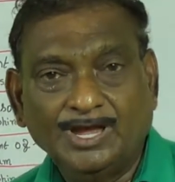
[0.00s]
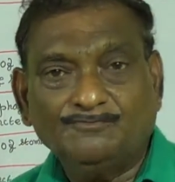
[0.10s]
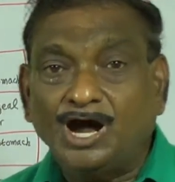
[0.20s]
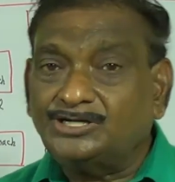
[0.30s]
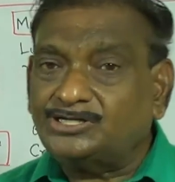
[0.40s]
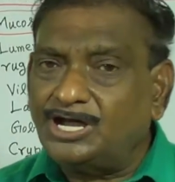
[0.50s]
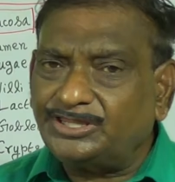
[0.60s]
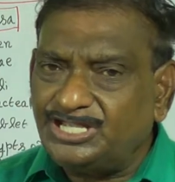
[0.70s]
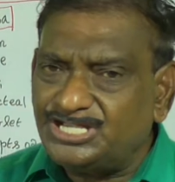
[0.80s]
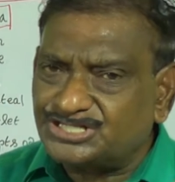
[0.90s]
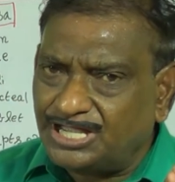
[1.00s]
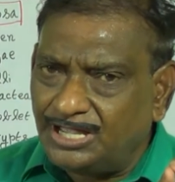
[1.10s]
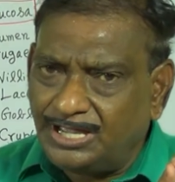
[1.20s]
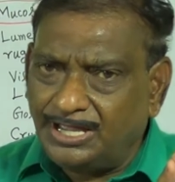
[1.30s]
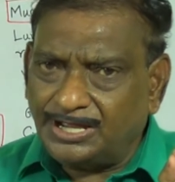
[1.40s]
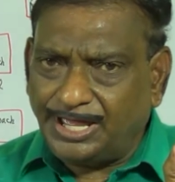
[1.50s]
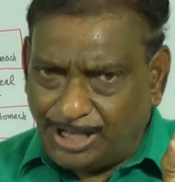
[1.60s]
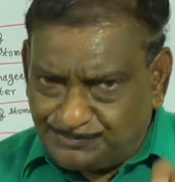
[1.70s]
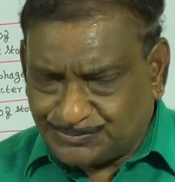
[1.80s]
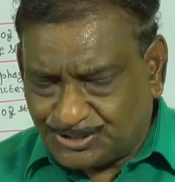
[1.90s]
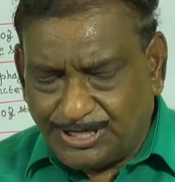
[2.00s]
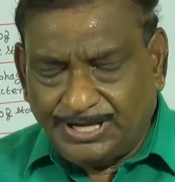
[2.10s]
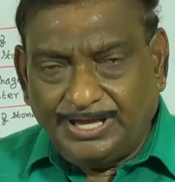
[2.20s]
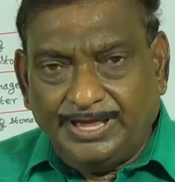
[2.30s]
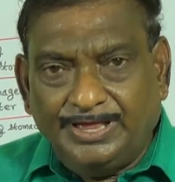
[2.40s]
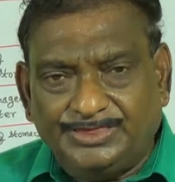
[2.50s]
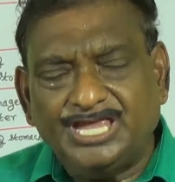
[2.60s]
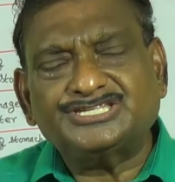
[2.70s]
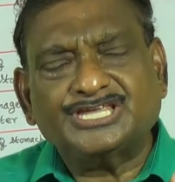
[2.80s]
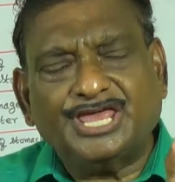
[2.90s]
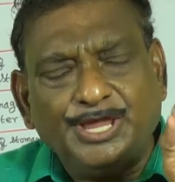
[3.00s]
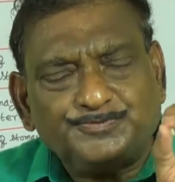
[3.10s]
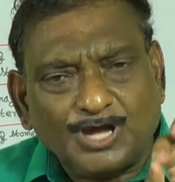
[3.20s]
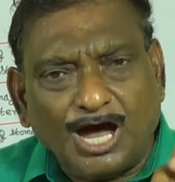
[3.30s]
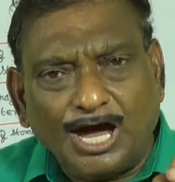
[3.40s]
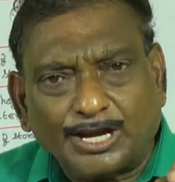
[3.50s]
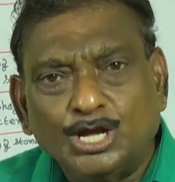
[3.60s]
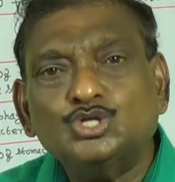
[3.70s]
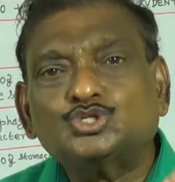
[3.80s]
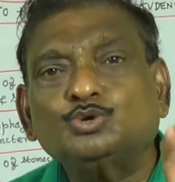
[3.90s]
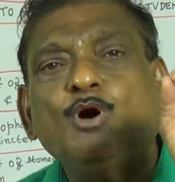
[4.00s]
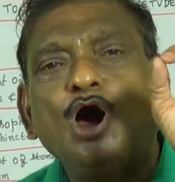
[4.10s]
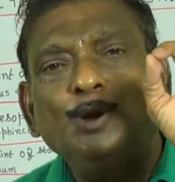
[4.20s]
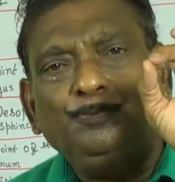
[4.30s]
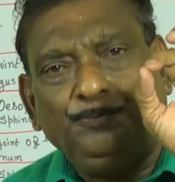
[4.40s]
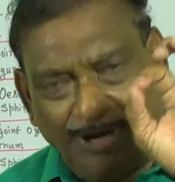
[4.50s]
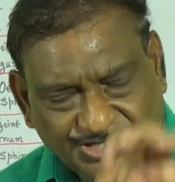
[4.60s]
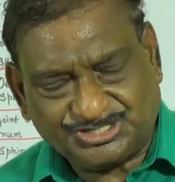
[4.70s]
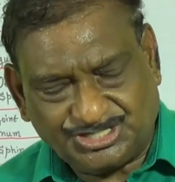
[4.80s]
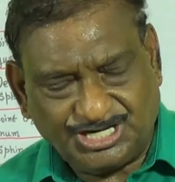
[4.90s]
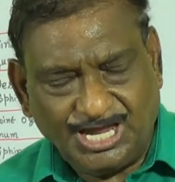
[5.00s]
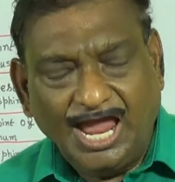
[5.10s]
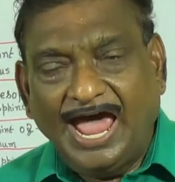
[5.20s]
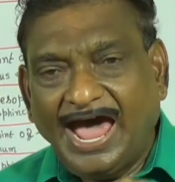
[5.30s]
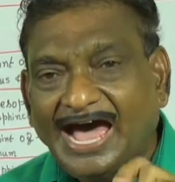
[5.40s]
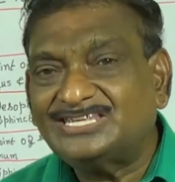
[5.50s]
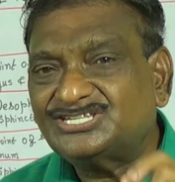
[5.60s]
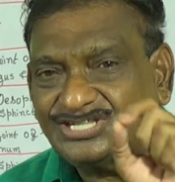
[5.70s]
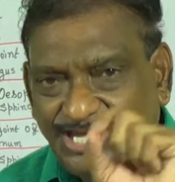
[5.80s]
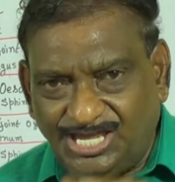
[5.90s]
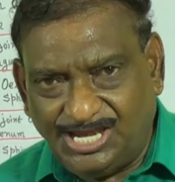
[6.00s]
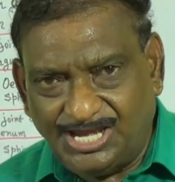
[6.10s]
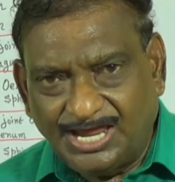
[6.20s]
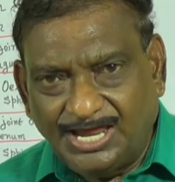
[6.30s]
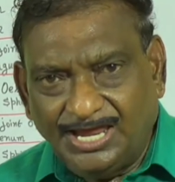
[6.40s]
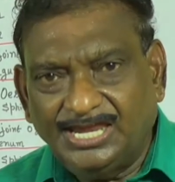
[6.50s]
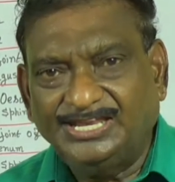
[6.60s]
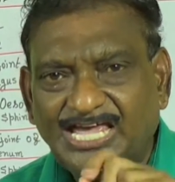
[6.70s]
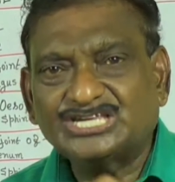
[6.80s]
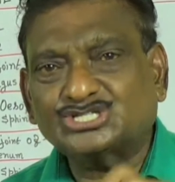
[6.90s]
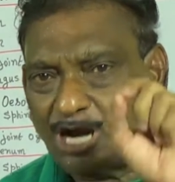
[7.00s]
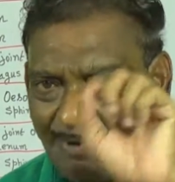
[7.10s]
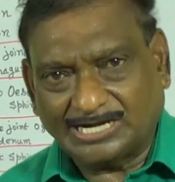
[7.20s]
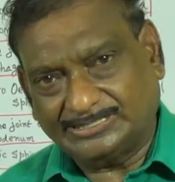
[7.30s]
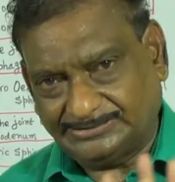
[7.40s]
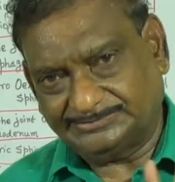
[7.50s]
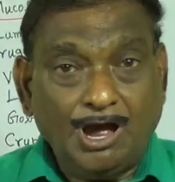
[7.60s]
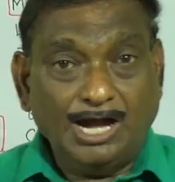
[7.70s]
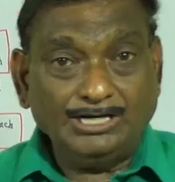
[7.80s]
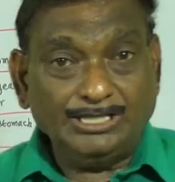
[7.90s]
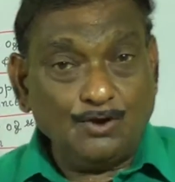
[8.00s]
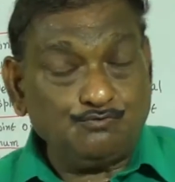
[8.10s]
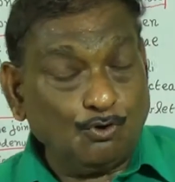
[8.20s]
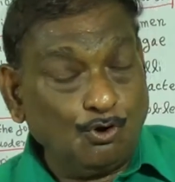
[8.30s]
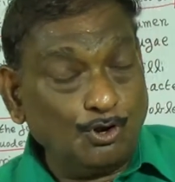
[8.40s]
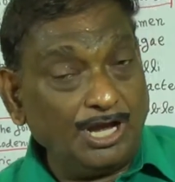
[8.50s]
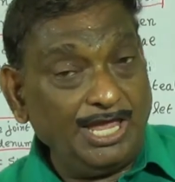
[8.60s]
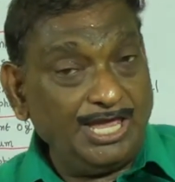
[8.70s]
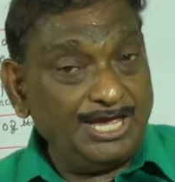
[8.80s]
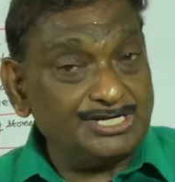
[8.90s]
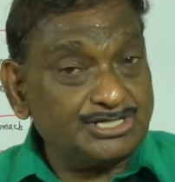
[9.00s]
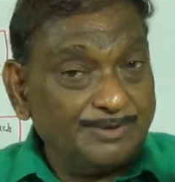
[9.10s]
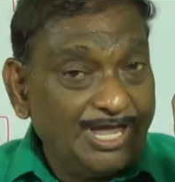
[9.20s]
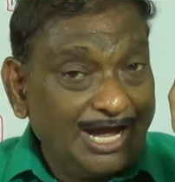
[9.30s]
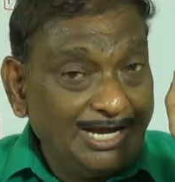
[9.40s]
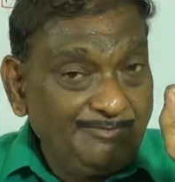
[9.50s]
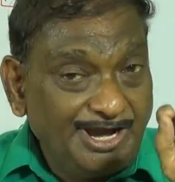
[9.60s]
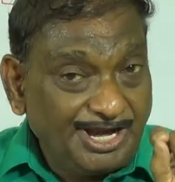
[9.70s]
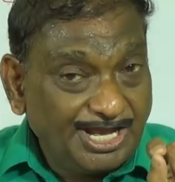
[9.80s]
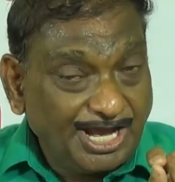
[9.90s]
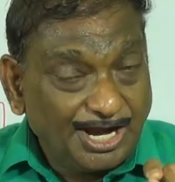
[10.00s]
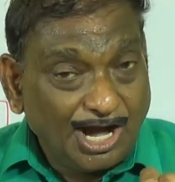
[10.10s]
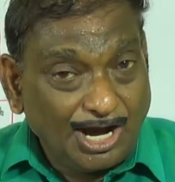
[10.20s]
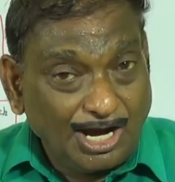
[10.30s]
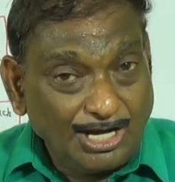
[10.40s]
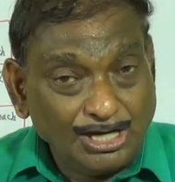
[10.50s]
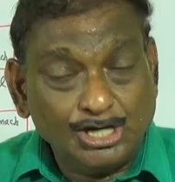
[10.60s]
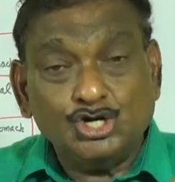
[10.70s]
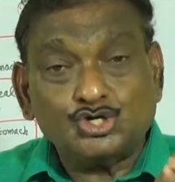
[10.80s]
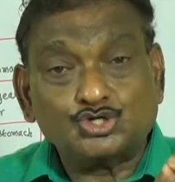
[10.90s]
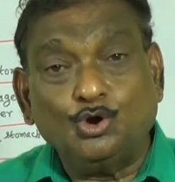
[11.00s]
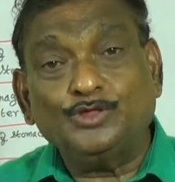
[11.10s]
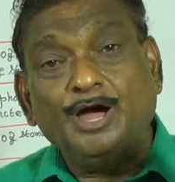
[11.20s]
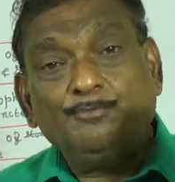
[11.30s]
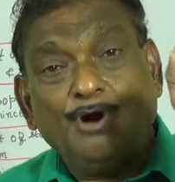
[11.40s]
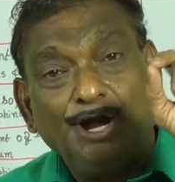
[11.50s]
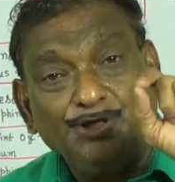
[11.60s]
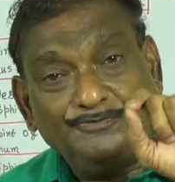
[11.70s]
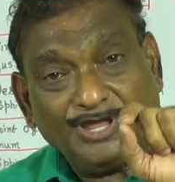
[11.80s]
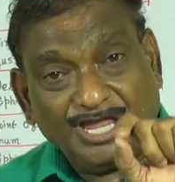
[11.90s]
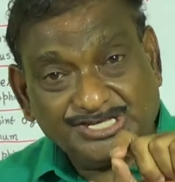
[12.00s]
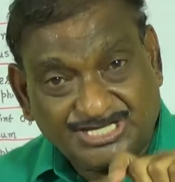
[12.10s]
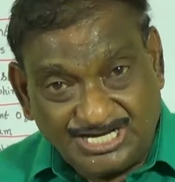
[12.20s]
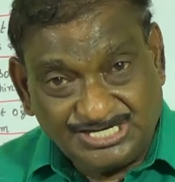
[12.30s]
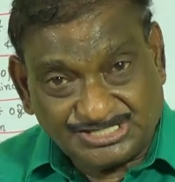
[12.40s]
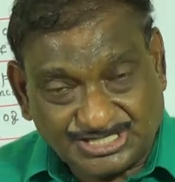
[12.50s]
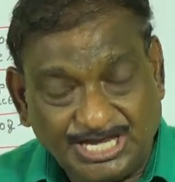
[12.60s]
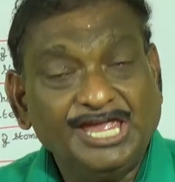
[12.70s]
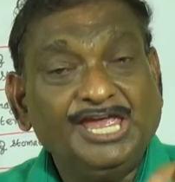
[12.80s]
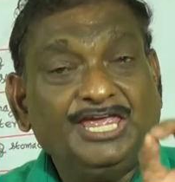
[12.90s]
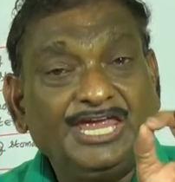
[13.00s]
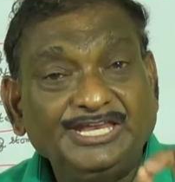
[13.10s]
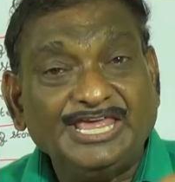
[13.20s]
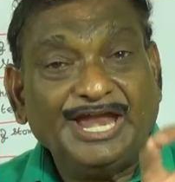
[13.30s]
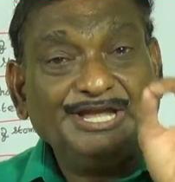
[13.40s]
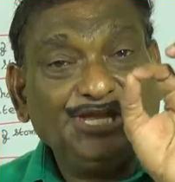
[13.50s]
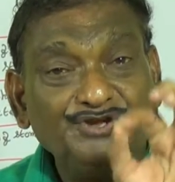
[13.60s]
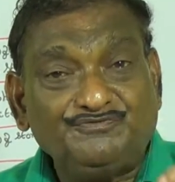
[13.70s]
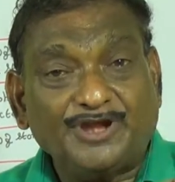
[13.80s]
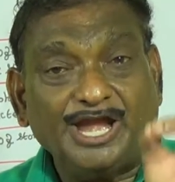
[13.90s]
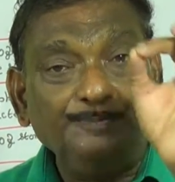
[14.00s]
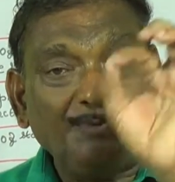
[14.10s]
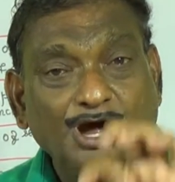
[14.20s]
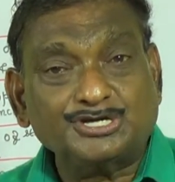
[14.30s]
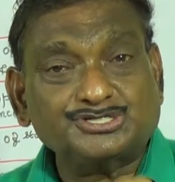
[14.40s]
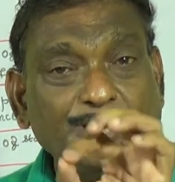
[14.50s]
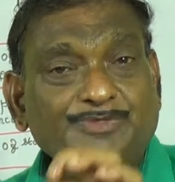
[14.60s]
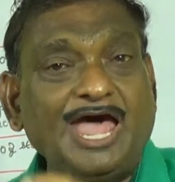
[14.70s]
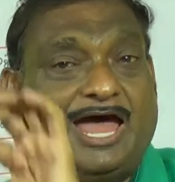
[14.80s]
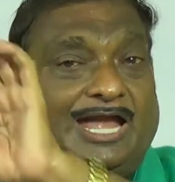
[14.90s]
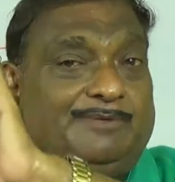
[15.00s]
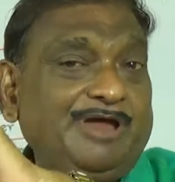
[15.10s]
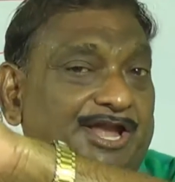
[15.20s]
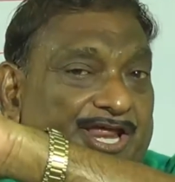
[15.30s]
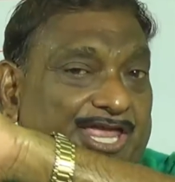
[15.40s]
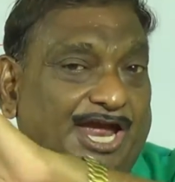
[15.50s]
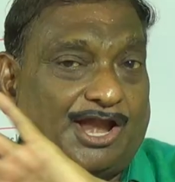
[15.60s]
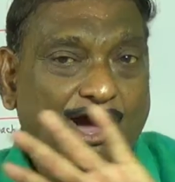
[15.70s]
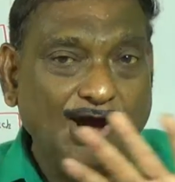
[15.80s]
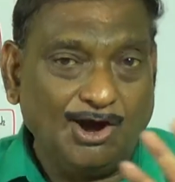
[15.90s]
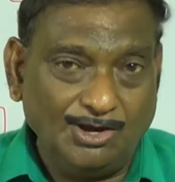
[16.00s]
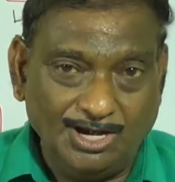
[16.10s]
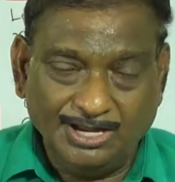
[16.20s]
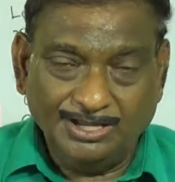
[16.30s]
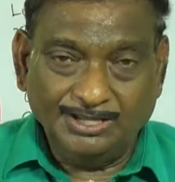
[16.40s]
What are these crypts? These crypts are small pits as seen in the stomach. All the 4 layers of the alimentary canal show the modifications in the different parts of the alimentary canal.